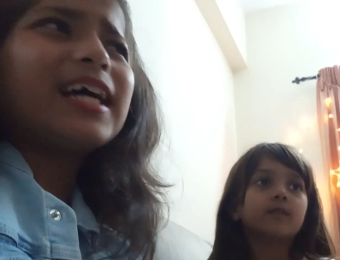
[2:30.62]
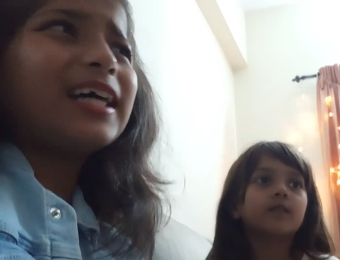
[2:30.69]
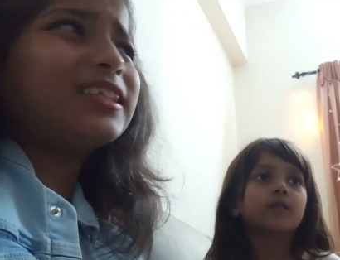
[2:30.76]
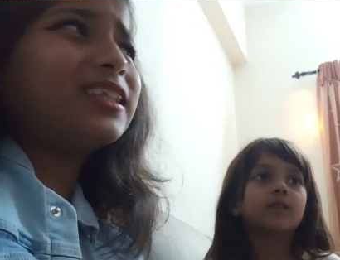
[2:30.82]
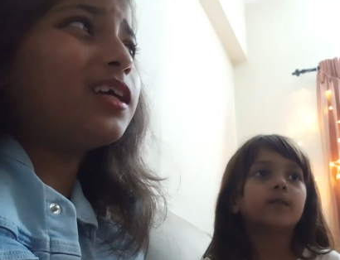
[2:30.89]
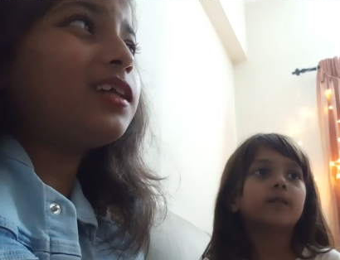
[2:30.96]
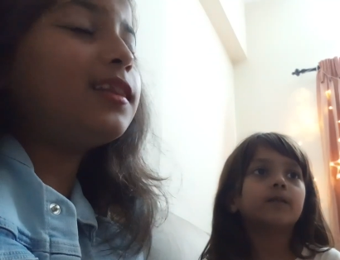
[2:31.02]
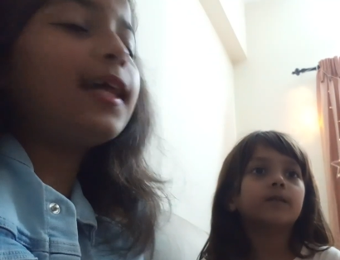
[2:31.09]
Speaker 1: I
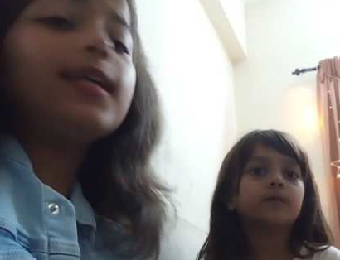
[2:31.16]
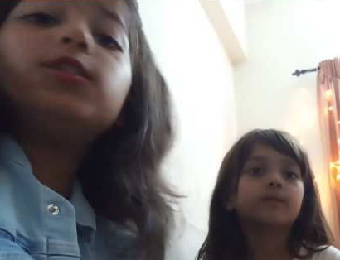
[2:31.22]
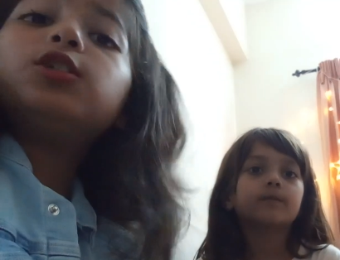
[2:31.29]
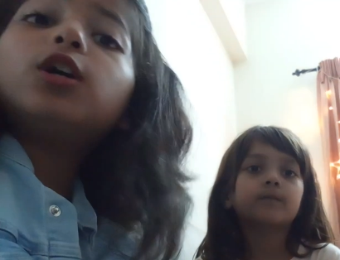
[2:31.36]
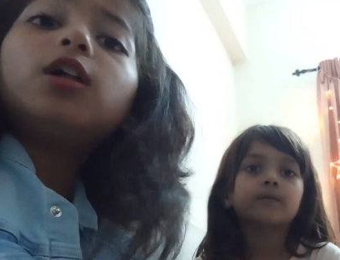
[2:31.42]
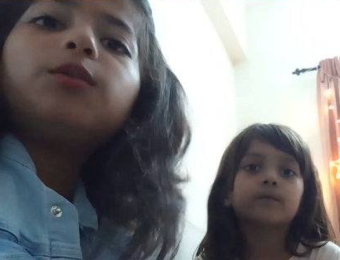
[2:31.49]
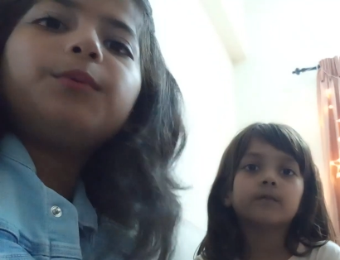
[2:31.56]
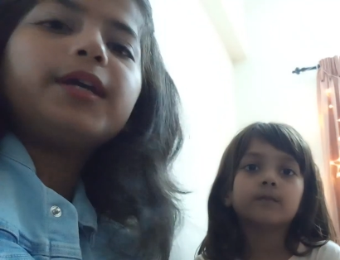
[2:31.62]
think that's
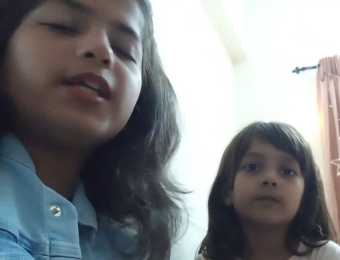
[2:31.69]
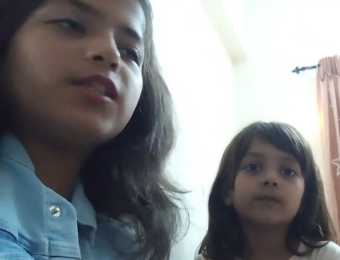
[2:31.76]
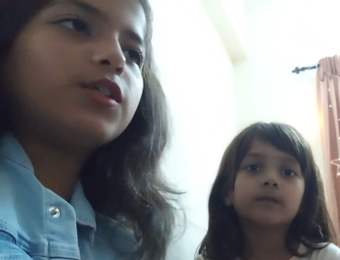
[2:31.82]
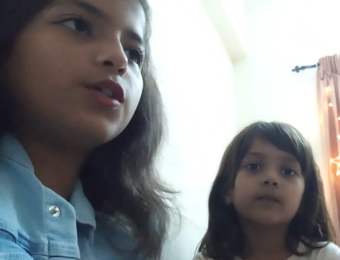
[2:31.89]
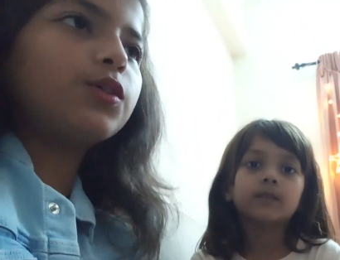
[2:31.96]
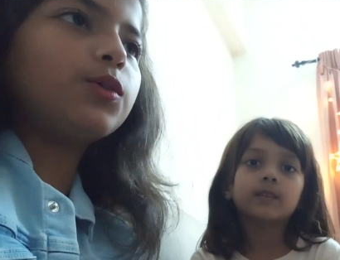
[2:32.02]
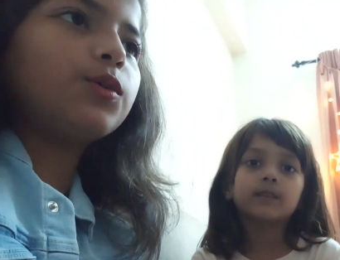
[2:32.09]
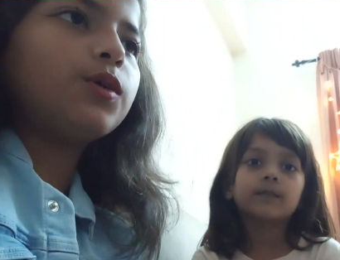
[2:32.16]
all we can
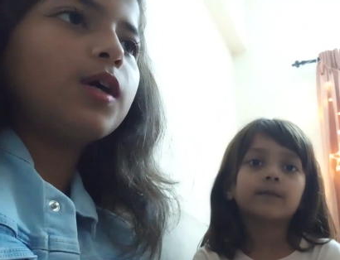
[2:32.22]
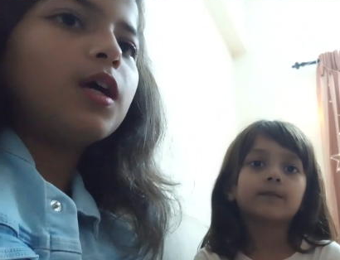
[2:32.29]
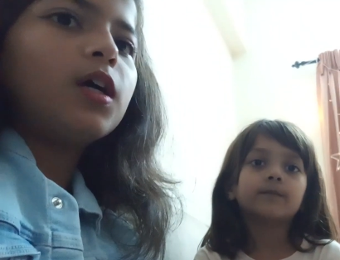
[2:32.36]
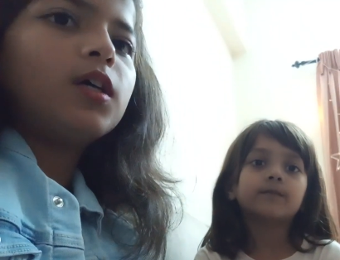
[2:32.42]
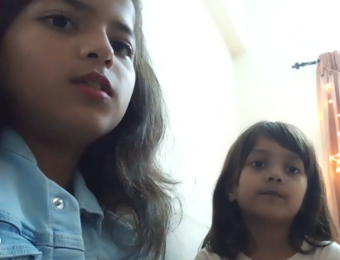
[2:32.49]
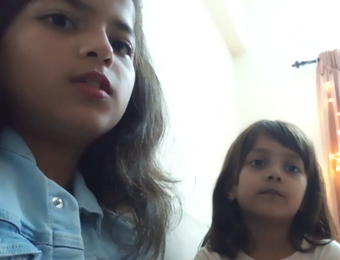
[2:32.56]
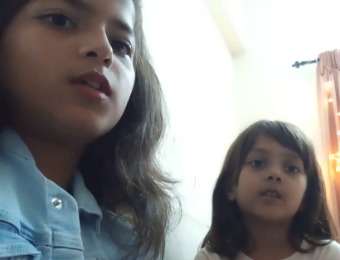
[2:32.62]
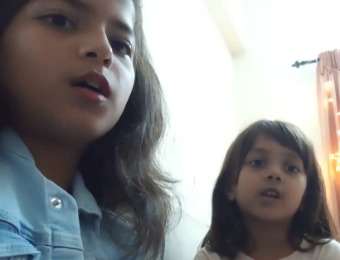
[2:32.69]
do.
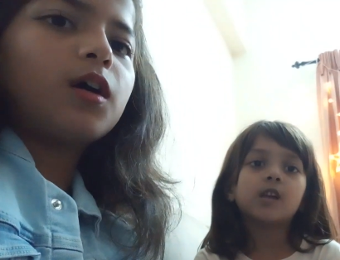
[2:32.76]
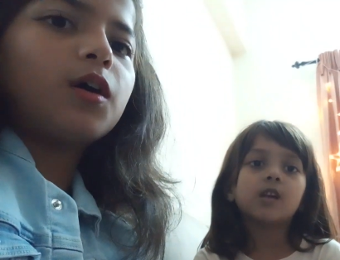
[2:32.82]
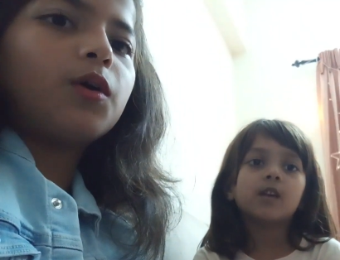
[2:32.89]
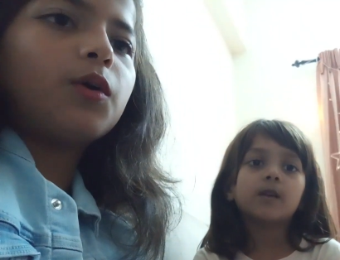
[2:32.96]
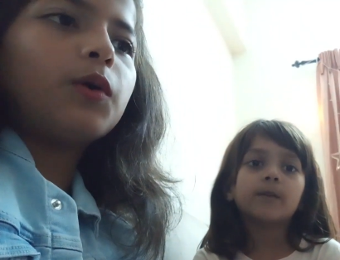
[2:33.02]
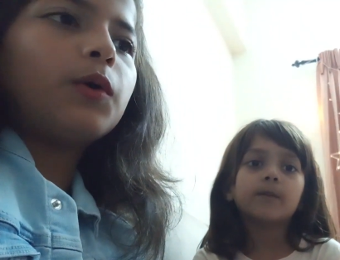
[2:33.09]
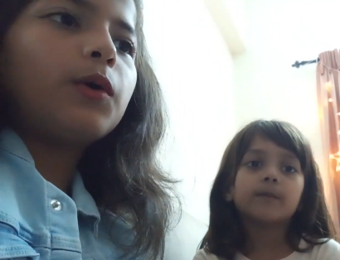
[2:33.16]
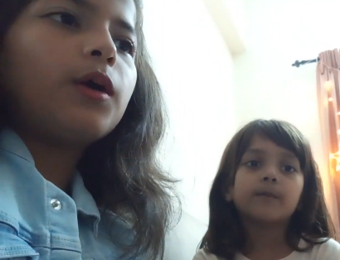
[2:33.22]

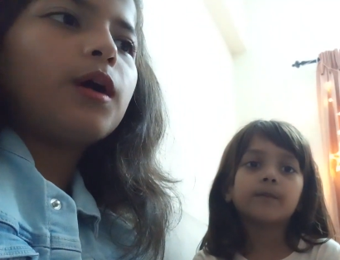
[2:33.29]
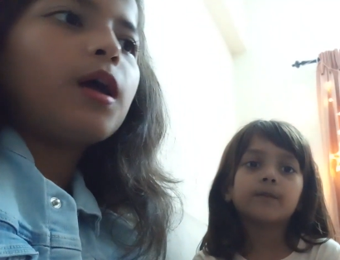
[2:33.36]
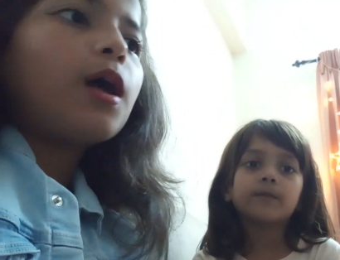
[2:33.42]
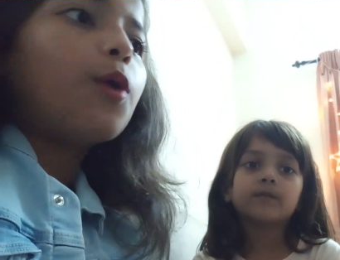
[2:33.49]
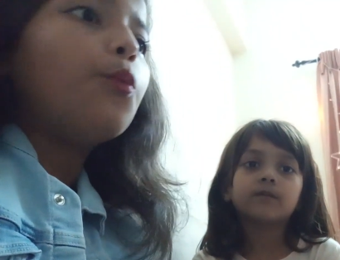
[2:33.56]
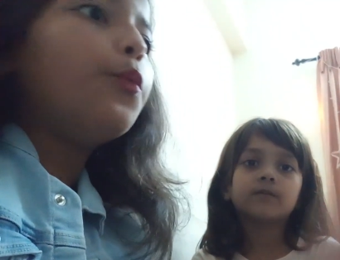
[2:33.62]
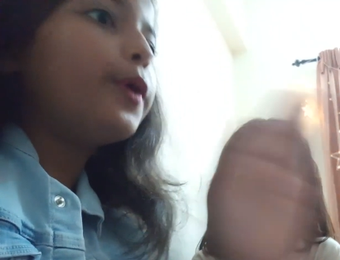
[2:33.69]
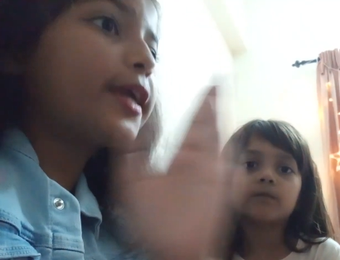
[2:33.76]
So
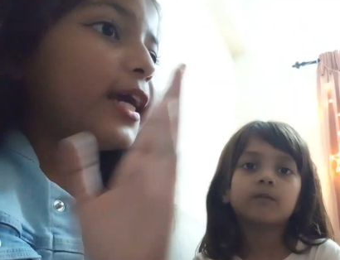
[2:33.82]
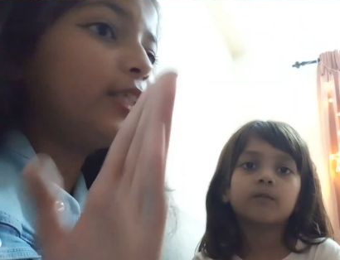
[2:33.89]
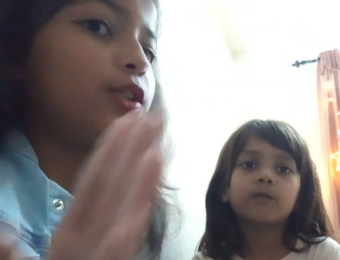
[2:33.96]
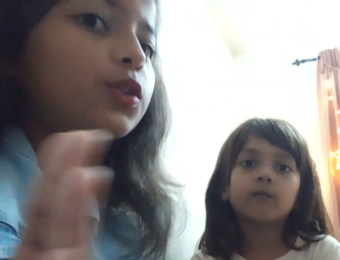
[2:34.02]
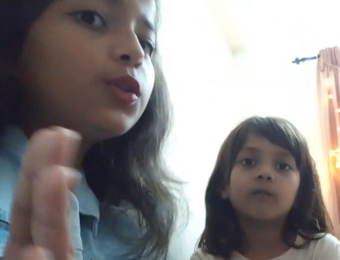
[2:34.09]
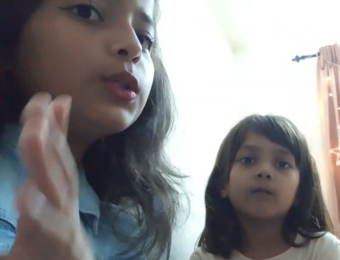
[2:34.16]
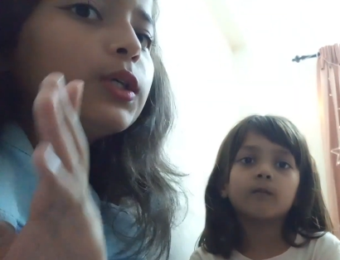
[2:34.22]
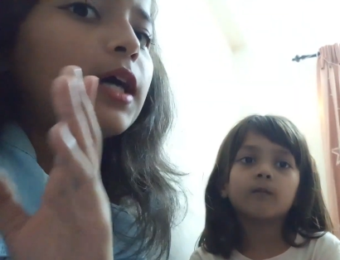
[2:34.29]
we can
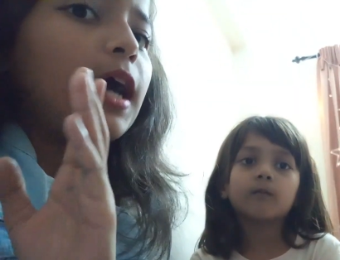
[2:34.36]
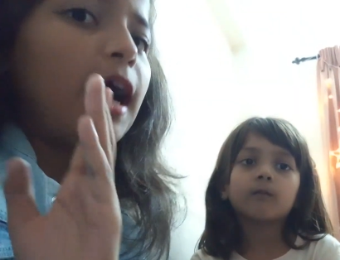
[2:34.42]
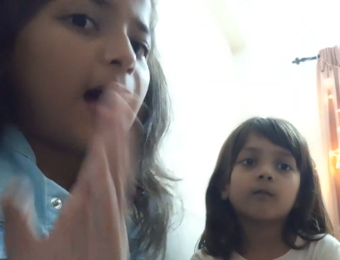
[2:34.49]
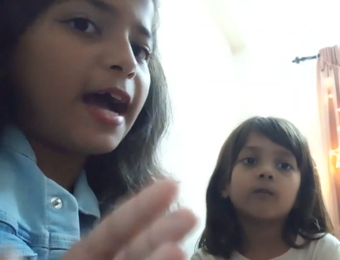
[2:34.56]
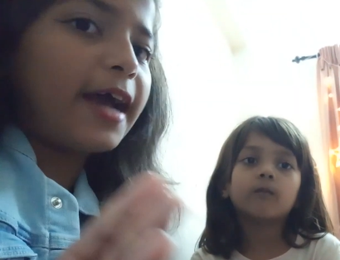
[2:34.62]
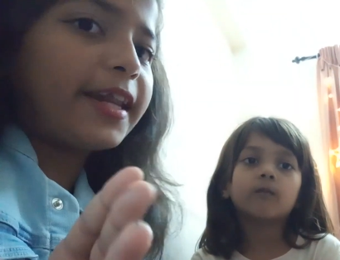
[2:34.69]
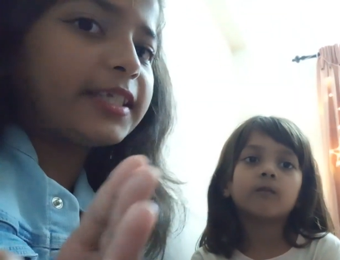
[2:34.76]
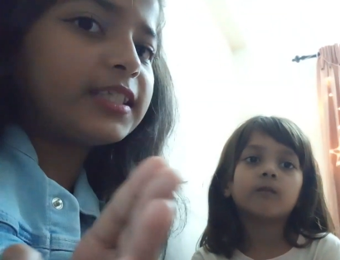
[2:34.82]
do
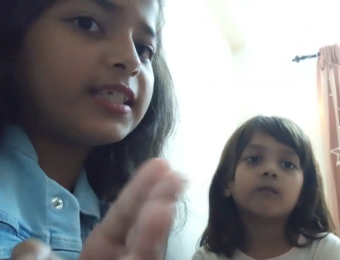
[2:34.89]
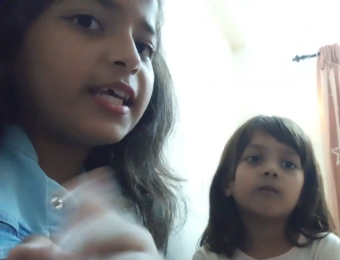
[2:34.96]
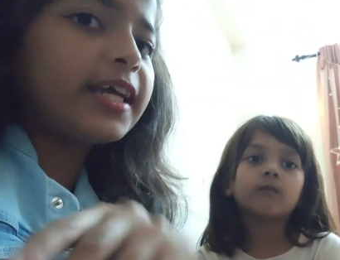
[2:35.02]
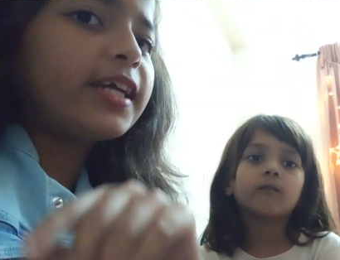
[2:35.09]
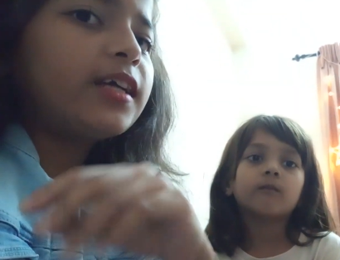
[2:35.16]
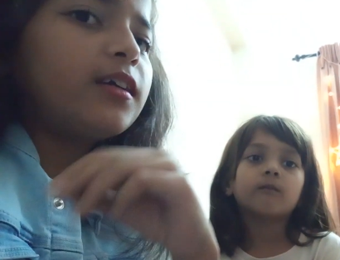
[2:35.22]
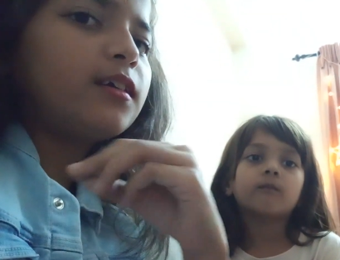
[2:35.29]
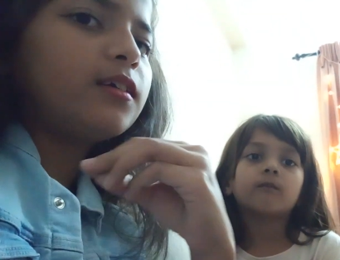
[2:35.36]
hide and
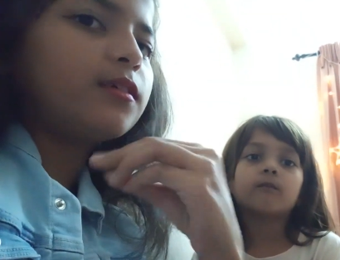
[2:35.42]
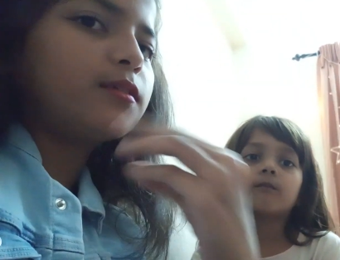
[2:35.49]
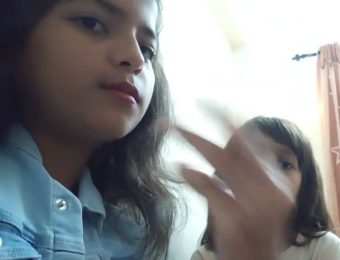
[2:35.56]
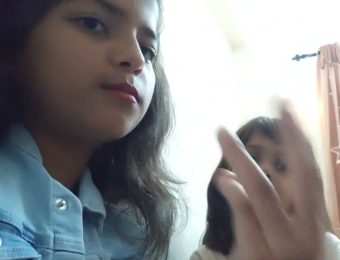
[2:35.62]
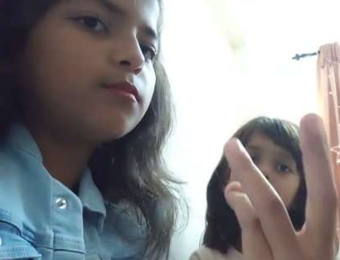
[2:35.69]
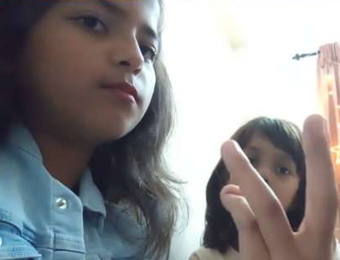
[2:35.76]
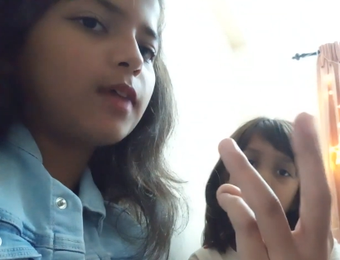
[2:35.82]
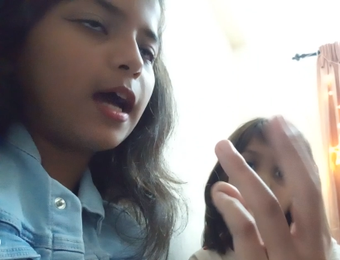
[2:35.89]
seek.
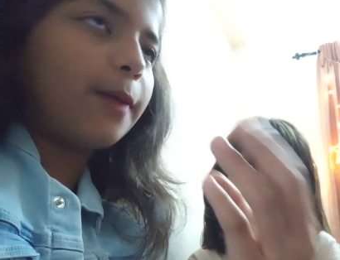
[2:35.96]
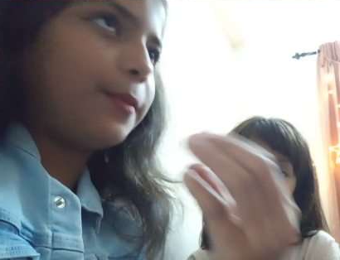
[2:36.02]
I